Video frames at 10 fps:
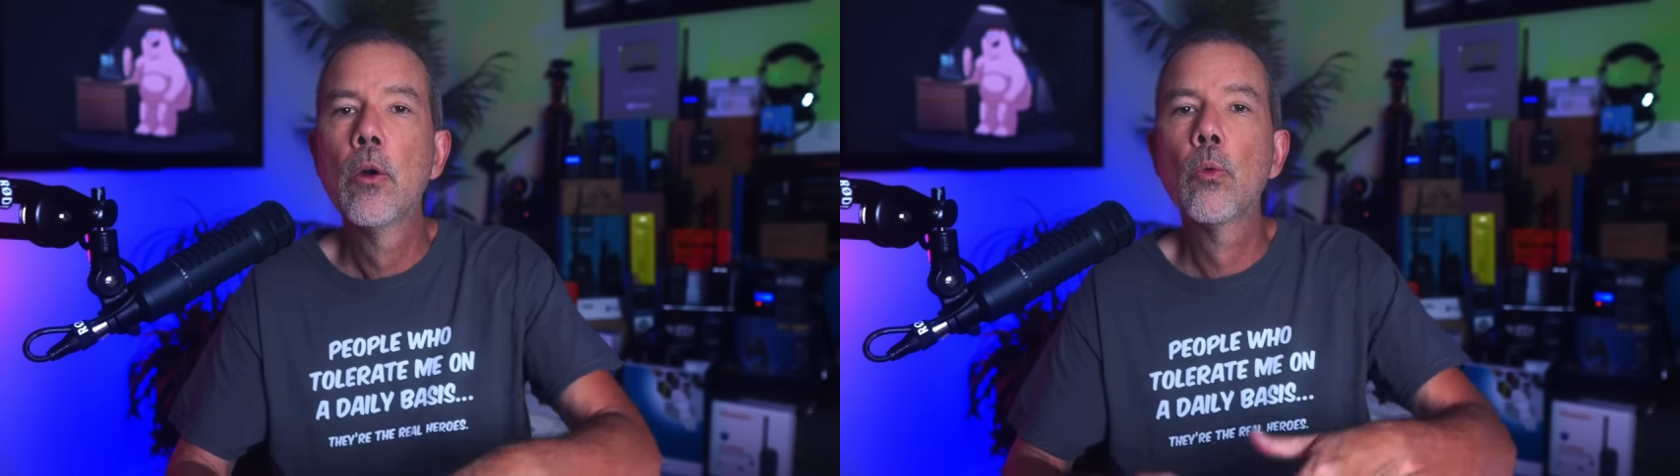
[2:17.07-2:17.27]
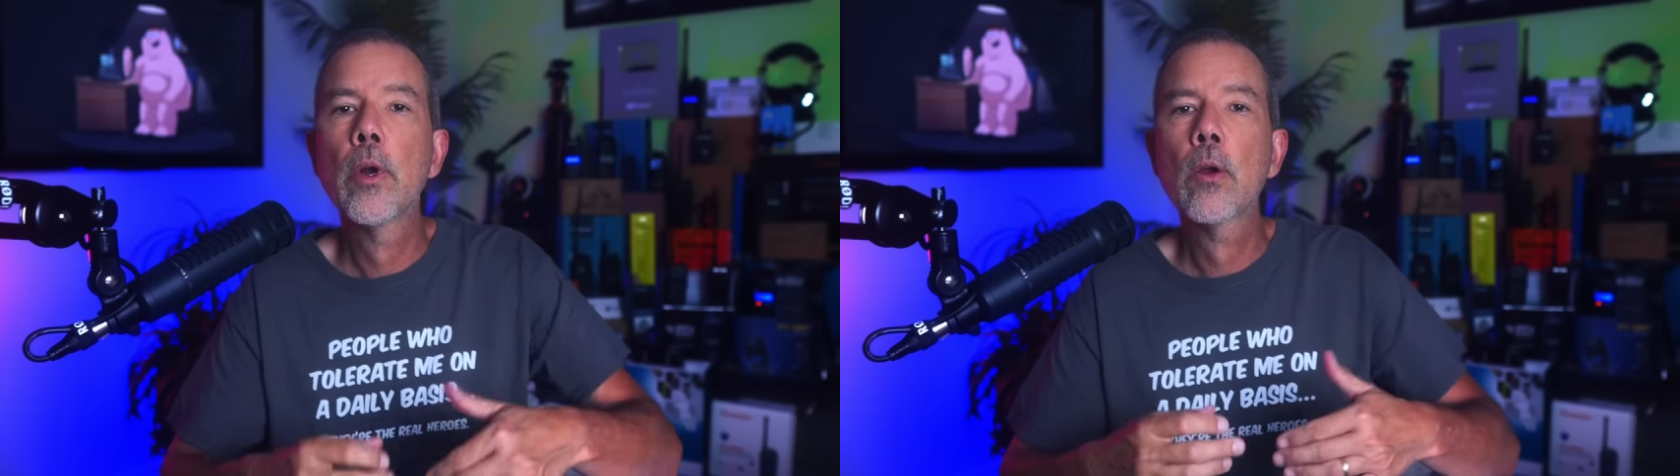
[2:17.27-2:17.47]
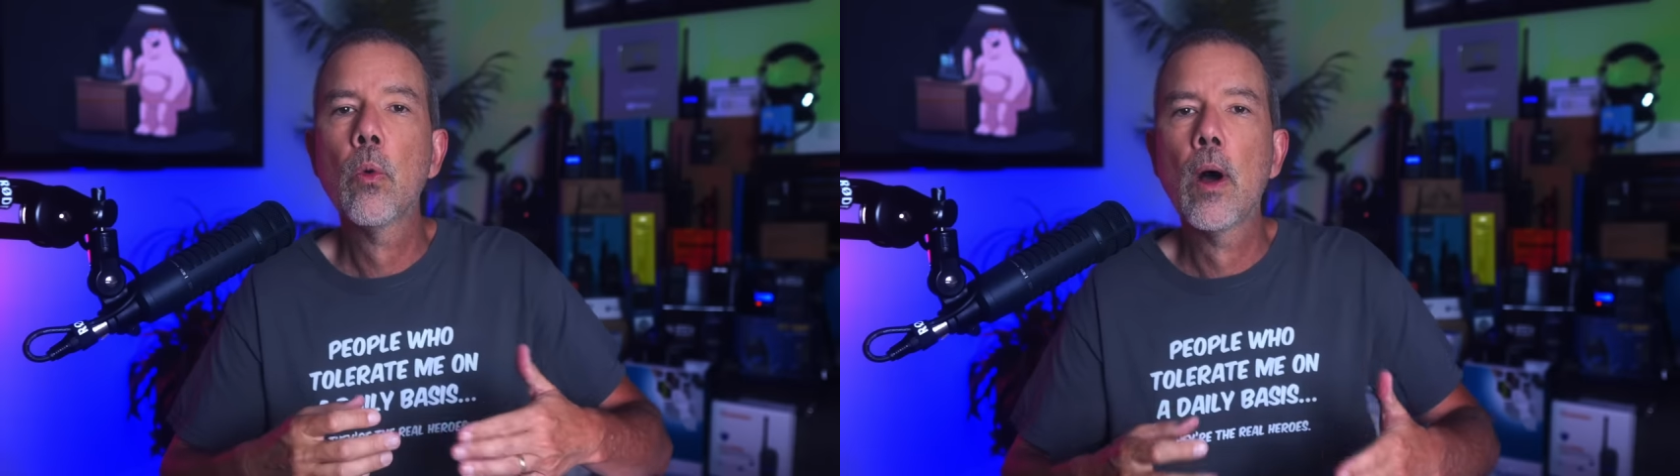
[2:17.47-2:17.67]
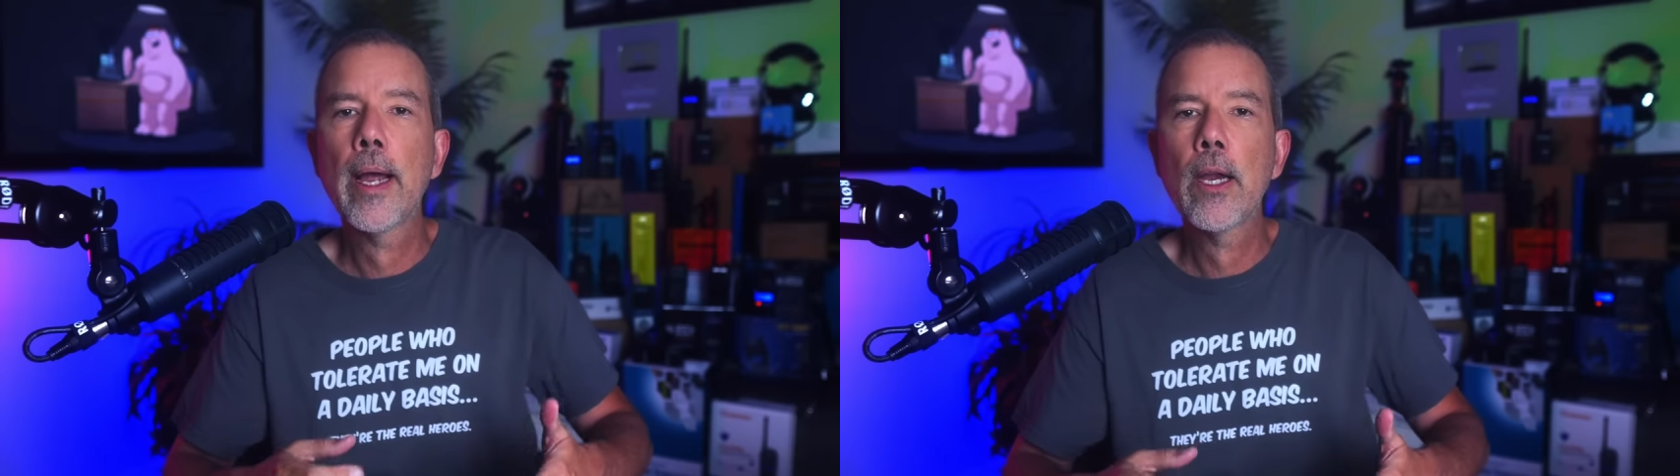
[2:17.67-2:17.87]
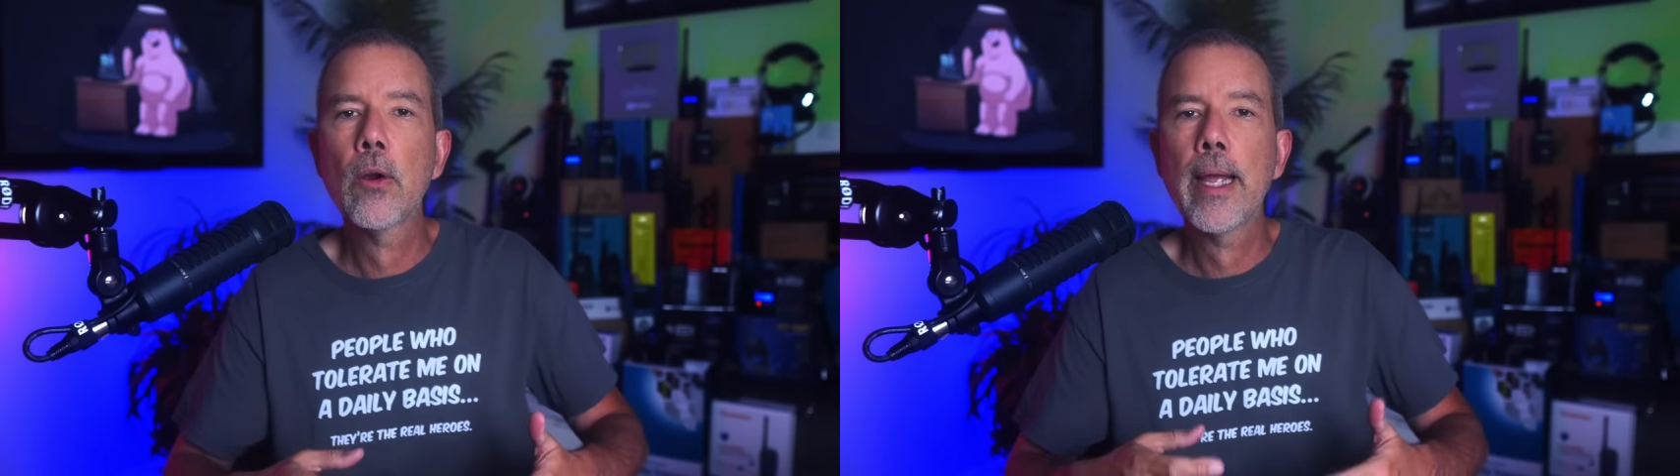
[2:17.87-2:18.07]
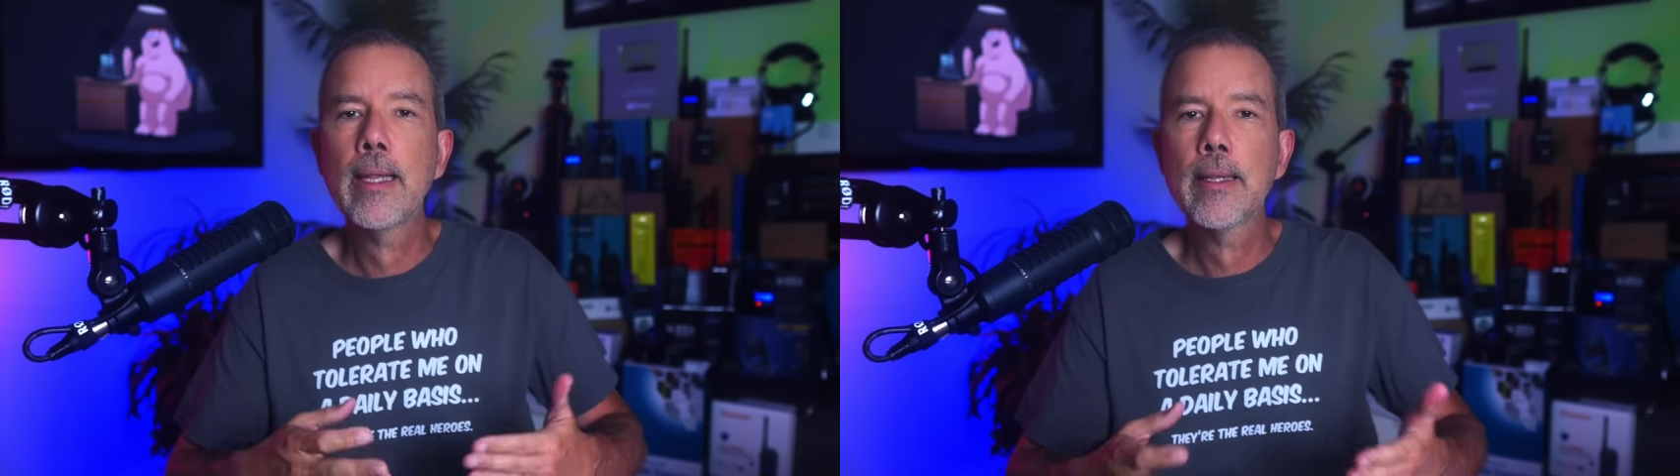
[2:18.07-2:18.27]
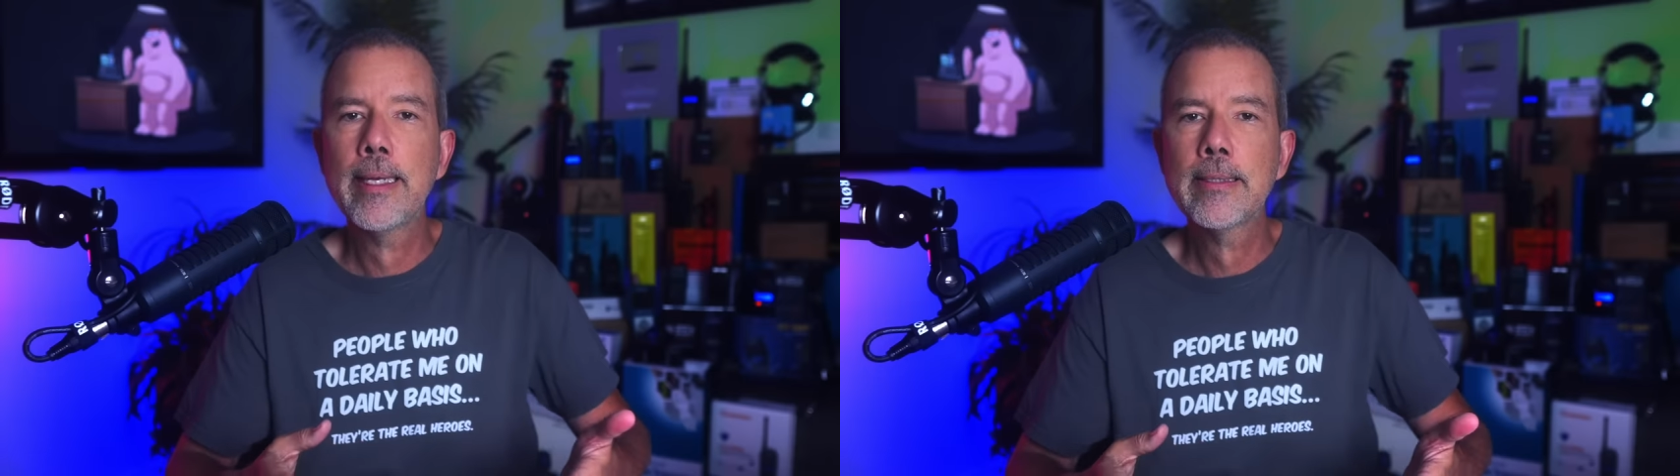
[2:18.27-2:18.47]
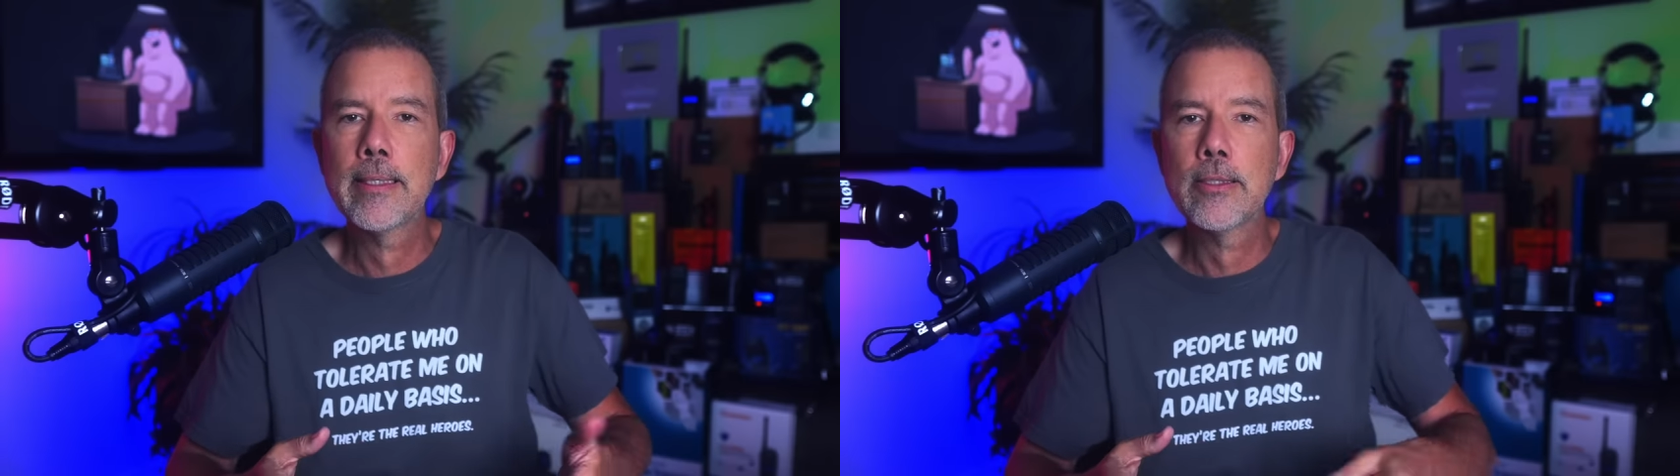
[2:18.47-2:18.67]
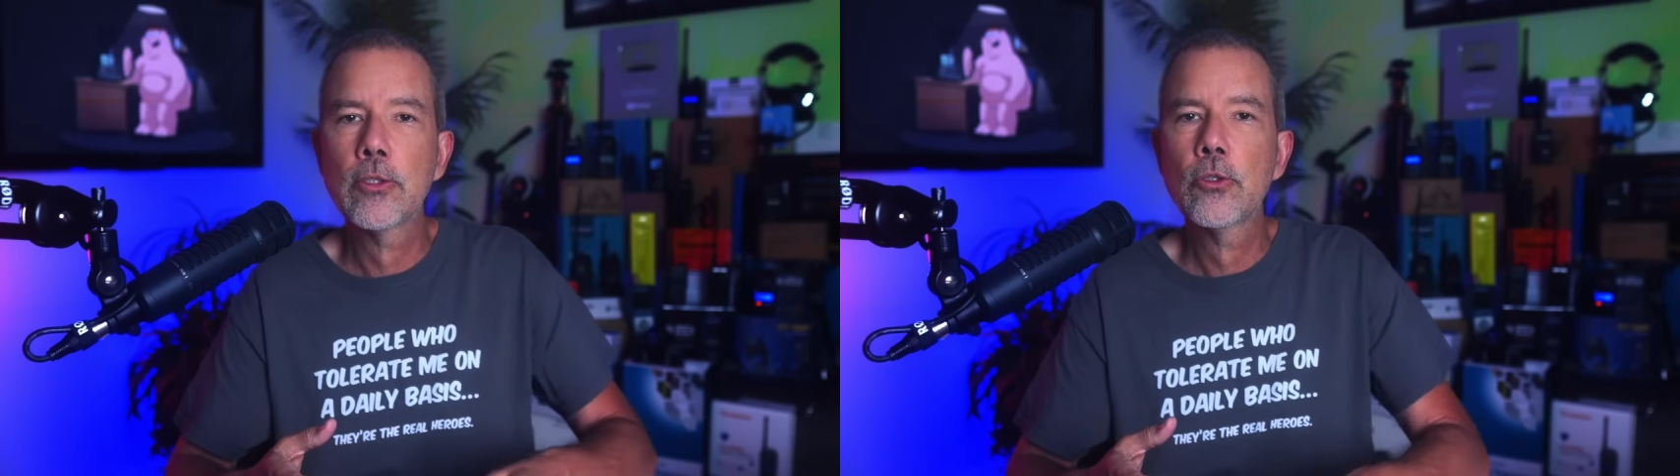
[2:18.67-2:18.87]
require a license